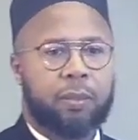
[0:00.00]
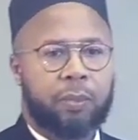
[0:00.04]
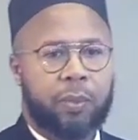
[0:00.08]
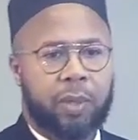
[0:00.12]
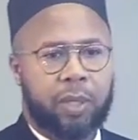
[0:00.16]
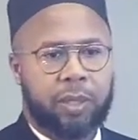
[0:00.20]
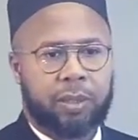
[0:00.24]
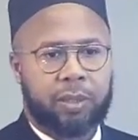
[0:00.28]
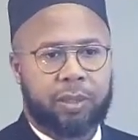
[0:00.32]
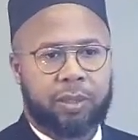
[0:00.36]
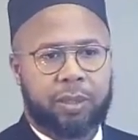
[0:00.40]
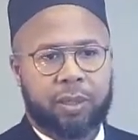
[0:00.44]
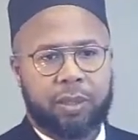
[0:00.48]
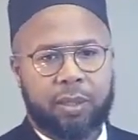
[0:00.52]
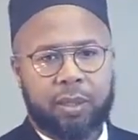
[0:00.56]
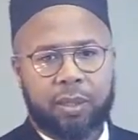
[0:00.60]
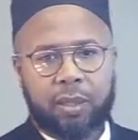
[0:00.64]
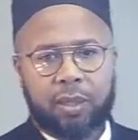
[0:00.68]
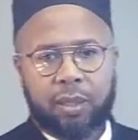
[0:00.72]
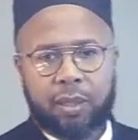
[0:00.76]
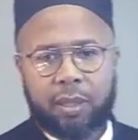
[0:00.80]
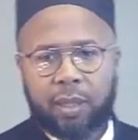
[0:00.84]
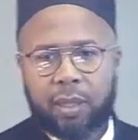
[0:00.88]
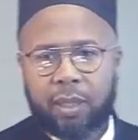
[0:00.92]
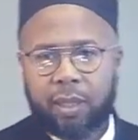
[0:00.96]
which
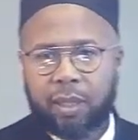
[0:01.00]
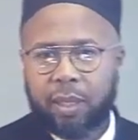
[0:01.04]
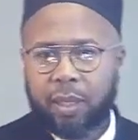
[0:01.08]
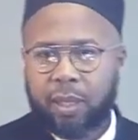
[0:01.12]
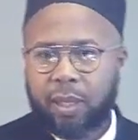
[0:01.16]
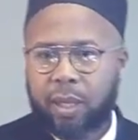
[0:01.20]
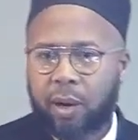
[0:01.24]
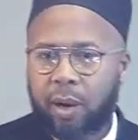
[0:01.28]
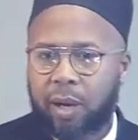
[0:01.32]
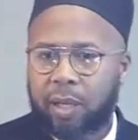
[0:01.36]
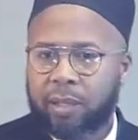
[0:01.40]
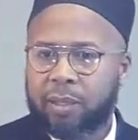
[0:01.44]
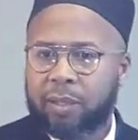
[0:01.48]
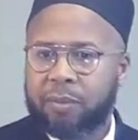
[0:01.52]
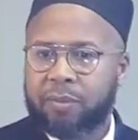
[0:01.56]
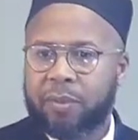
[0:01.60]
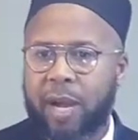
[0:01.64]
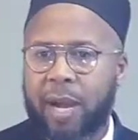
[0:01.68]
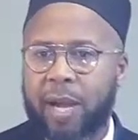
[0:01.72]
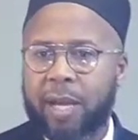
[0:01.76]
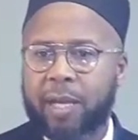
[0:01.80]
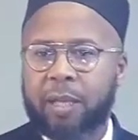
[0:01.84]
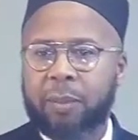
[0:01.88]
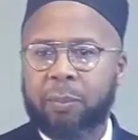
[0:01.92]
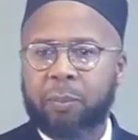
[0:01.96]
are
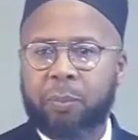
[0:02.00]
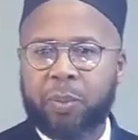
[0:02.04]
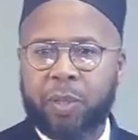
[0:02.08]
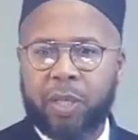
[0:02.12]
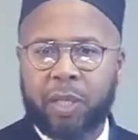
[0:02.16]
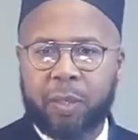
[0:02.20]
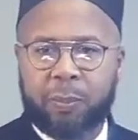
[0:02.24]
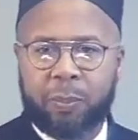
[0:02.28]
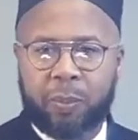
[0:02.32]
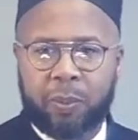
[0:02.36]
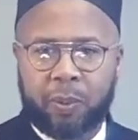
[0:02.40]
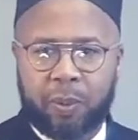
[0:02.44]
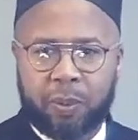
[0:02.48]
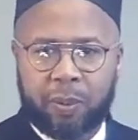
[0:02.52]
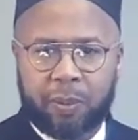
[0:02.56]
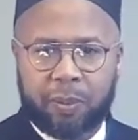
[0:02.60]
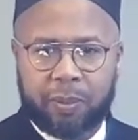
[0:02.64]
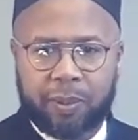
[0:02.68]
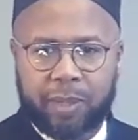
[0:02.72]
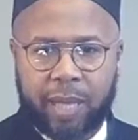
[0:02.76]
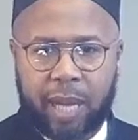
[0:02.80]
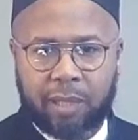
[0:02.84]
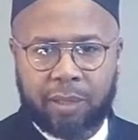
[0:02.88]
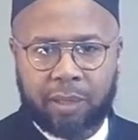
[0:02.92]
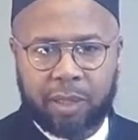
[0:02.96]
dividing
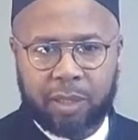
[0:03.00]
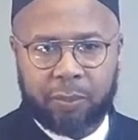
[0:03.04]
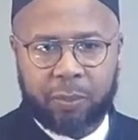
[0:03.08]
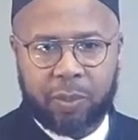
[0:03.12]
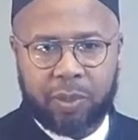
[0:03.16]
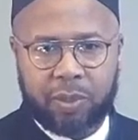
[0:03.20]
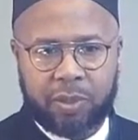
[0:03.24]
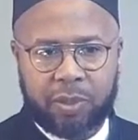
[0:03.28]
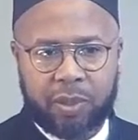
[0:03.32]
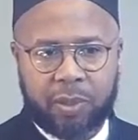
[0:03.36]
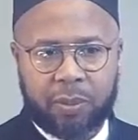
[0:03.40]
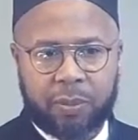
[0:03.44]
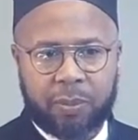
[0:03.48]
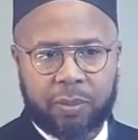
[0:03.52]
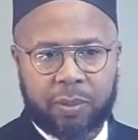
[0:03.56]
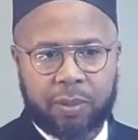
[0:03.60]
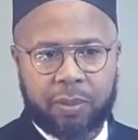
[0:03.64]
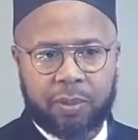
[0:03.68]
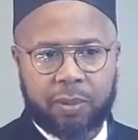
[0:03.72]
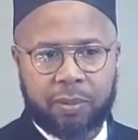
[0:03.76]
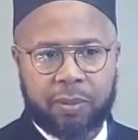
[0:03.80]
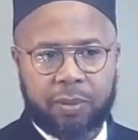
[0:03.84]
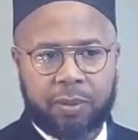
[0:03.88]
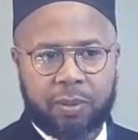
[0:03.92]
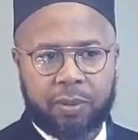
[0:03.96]
people, not just Muslims,
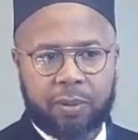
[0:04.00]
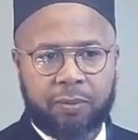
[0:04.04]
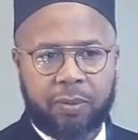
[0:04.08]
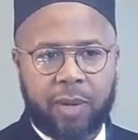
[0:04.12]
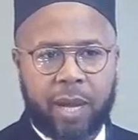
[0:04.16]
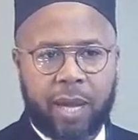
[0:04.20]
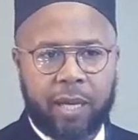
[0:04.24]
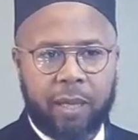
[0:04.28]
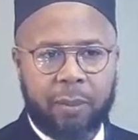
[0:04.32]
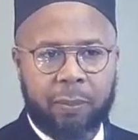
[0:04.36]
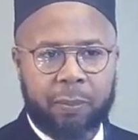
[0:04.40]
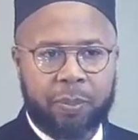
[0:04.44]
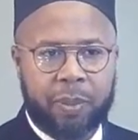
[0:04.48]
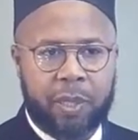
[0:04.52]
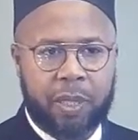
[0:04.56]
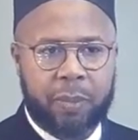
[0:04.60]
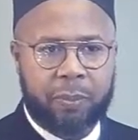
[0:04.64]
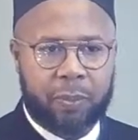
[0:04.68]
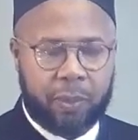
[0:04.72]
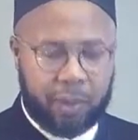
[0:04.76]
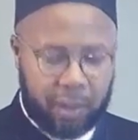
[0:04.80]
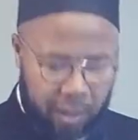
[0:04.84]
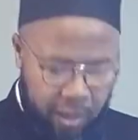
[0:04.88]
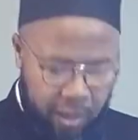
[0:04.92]
dividing people